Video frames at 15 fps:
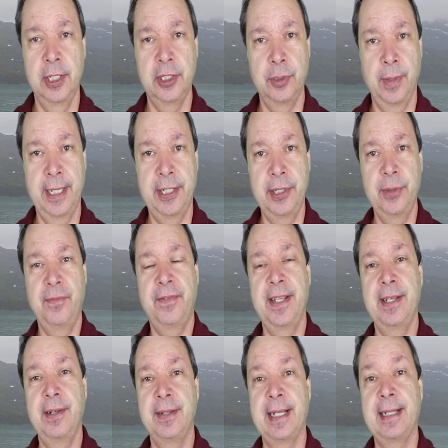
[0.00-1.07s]
So I do
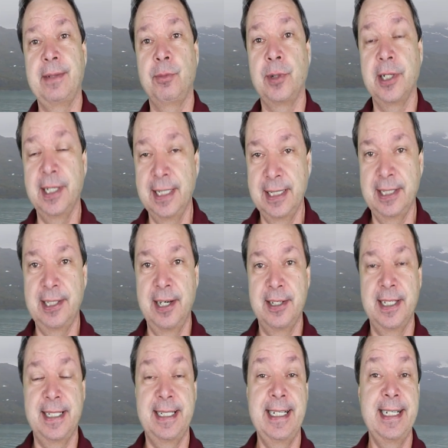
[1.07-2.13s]
feel that we're going to
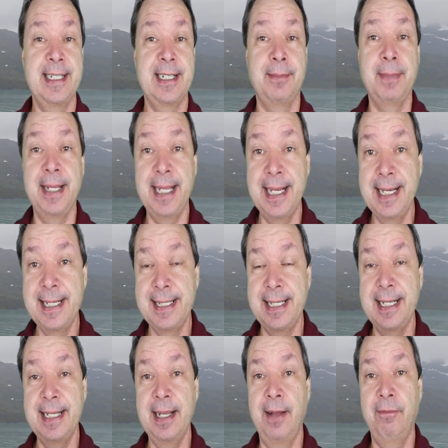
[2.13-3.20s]
start to see some
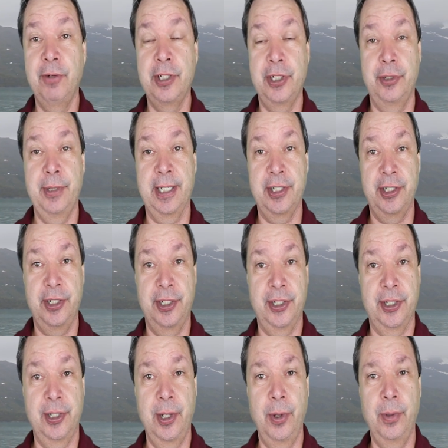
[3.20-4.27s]
easing of restrictions
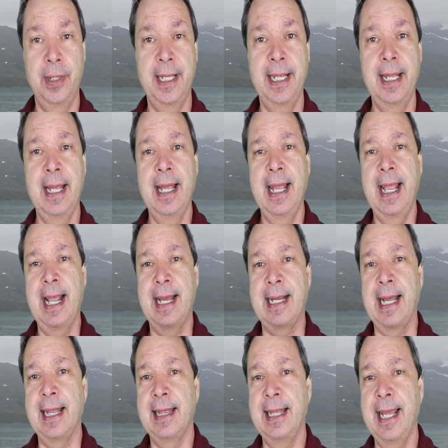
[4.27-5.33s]
slowly, and
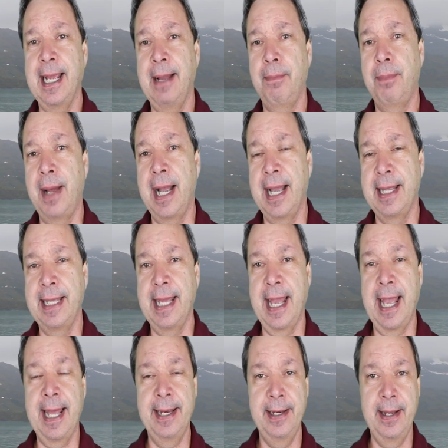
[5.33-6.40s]
I think by the
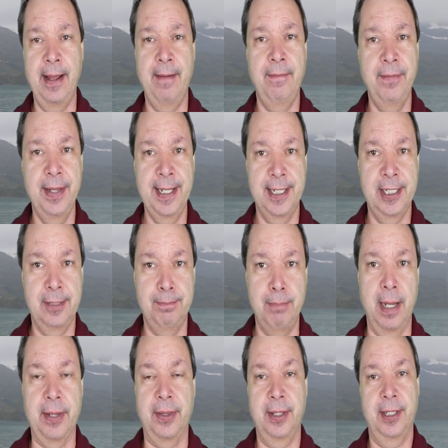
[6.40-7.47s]
end of this
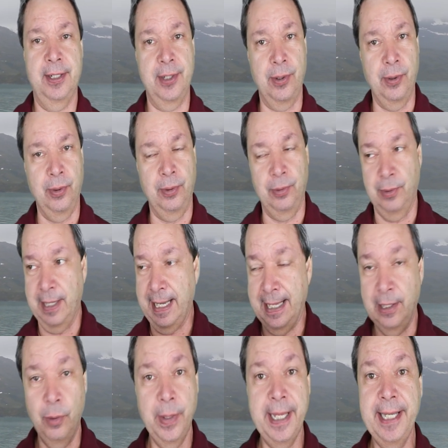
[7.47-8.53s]
month. So
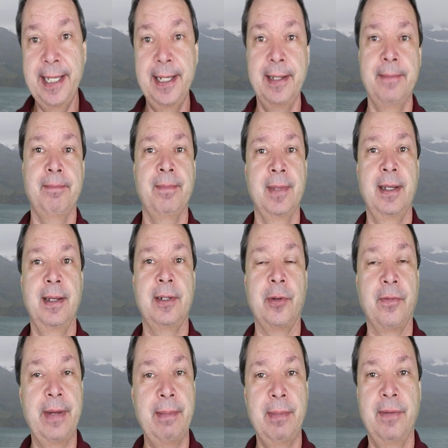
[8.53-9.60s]
Halloween,
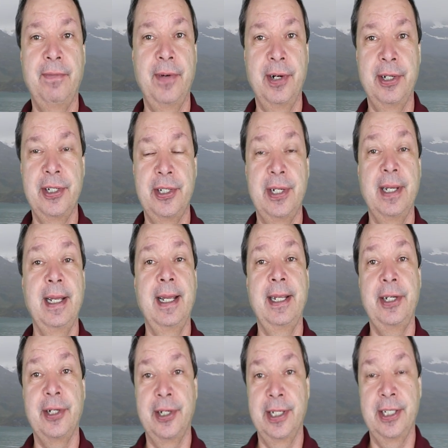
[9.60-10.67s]
November 1st,
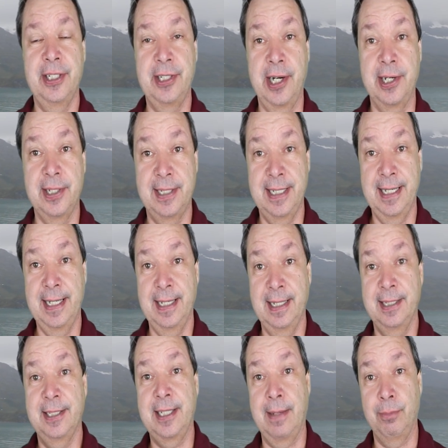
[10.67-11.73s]
you're going to start
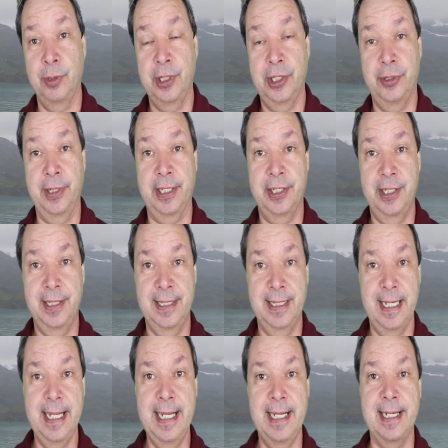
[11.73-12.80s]
seeing some restrictions
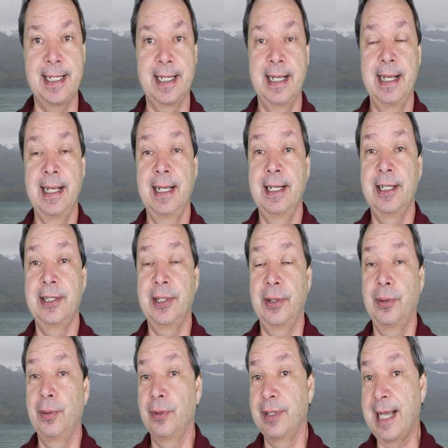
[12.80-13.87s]
ease.
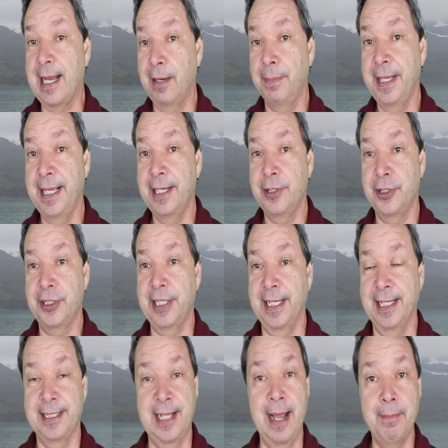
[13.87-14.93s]
So that'll be interesting,
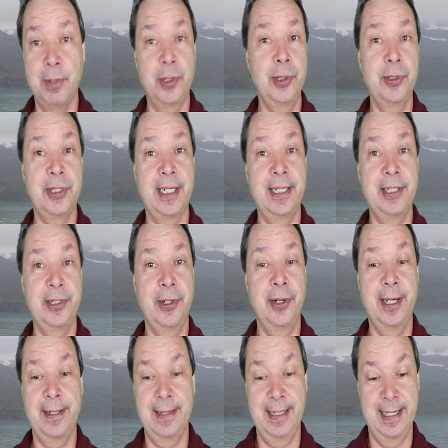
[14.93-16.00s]
because I'm cruising
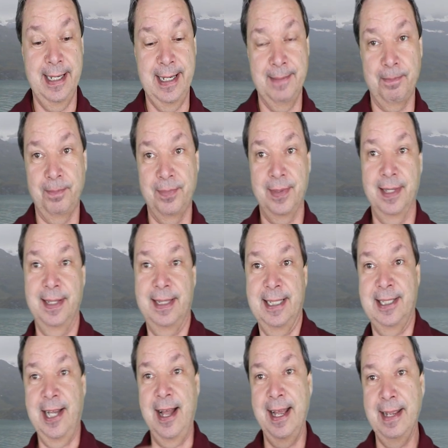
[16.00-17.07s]
during the the
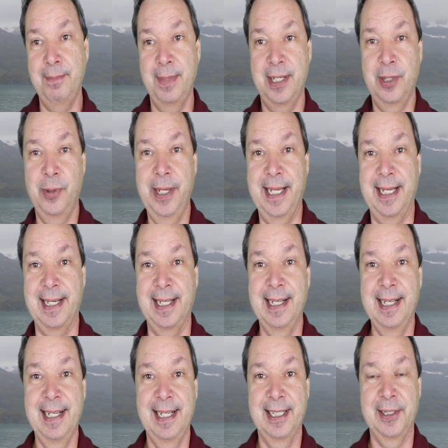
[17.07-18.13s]
time between.
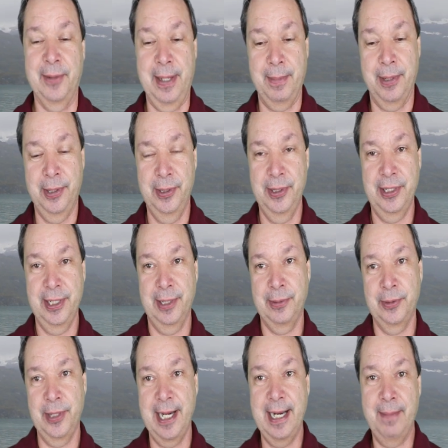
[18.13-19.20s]
So I'm cruising
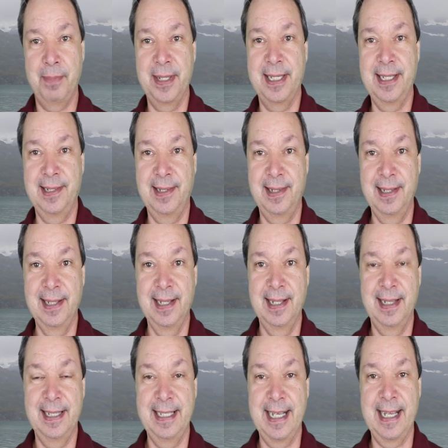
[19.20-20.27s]
right up until
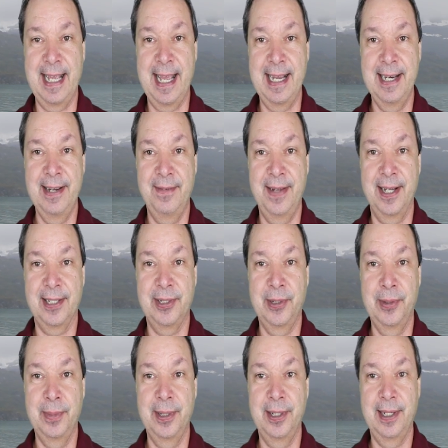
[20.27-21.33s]
the end of
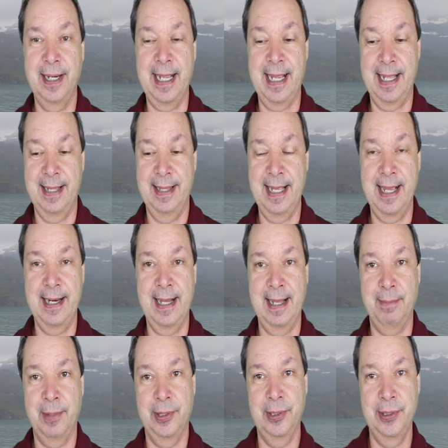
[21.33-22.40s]
October, and then
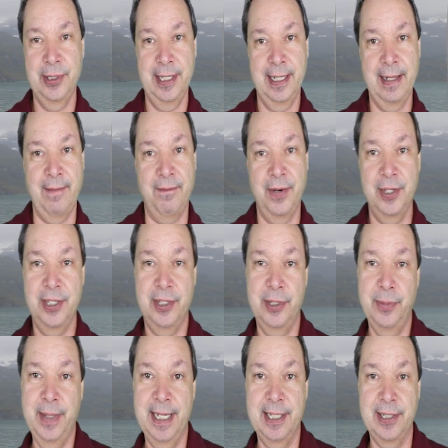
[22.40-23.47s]
I'm cruising the first
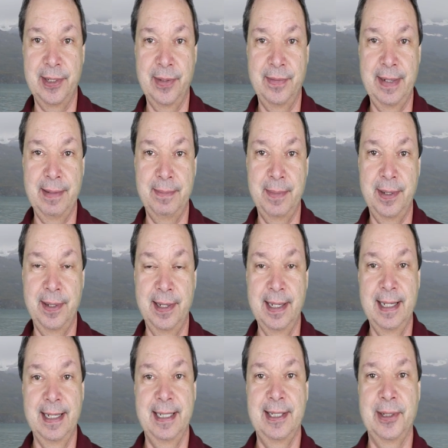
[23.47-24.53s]
2 weeks of November.
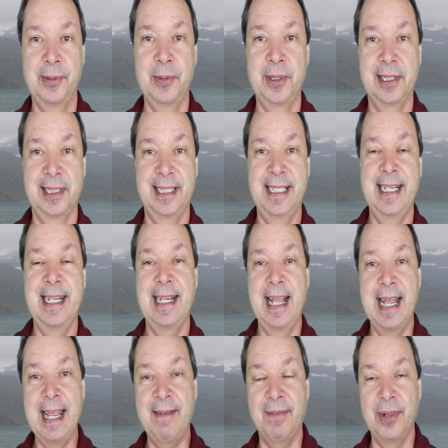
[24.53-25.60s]
So we'll
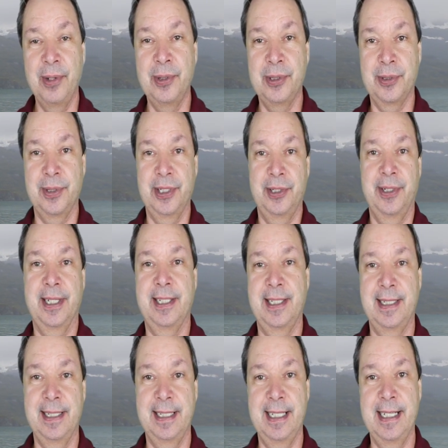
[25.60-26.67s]
see if those
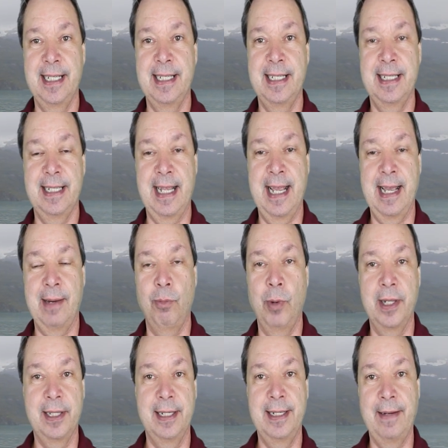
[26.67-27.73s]
restrictions ease and what the